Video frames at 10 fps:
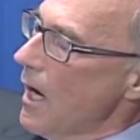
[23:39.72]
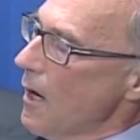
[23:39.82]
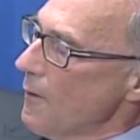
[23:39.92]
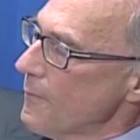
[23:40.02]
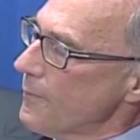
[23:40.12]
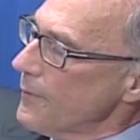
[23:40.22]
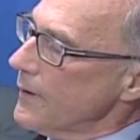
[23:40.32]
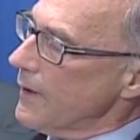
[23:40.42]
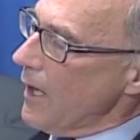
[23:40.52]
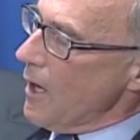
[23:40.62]
of
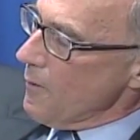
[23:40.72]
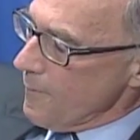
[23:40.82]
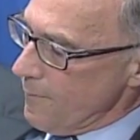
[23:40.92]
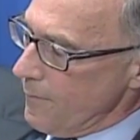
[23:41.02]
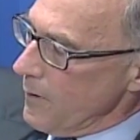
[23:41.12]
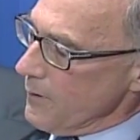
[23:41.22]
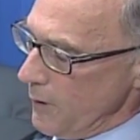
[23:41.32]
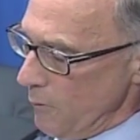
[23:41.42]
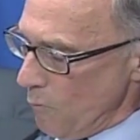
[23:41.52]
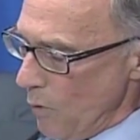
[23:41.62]
of
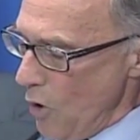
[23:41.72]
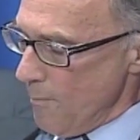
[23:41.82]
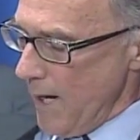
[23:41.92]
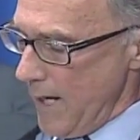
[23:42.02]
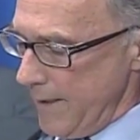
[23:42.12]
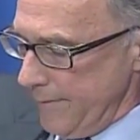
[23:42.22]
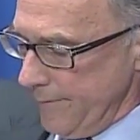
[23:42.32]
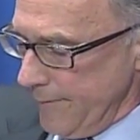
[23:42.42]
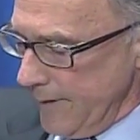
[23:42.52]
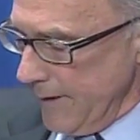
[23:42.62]
the robot
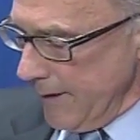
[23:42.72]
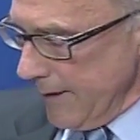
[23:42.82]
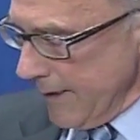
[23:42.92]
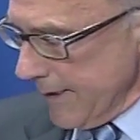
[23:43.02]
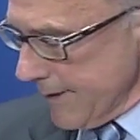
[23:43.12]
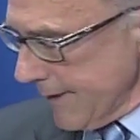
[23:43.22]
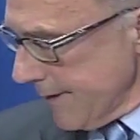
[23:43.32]
is